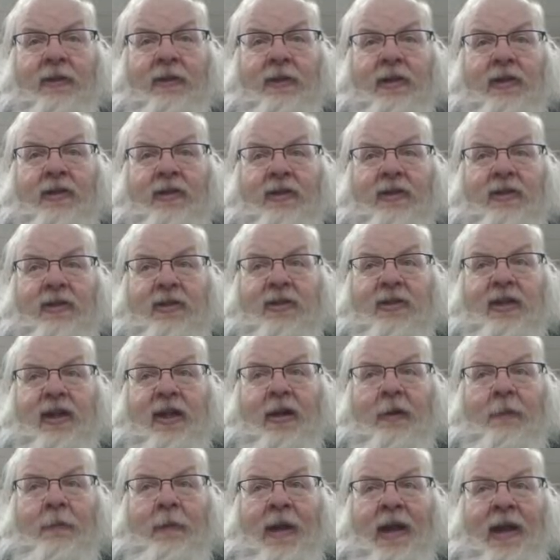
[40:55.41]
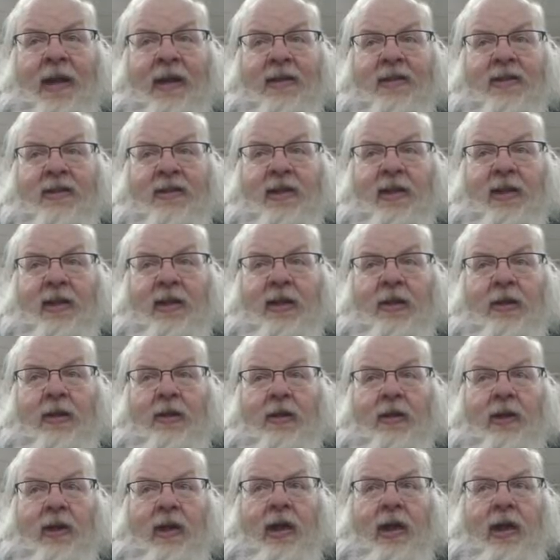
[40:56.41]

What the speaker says: because the sticker pack is there.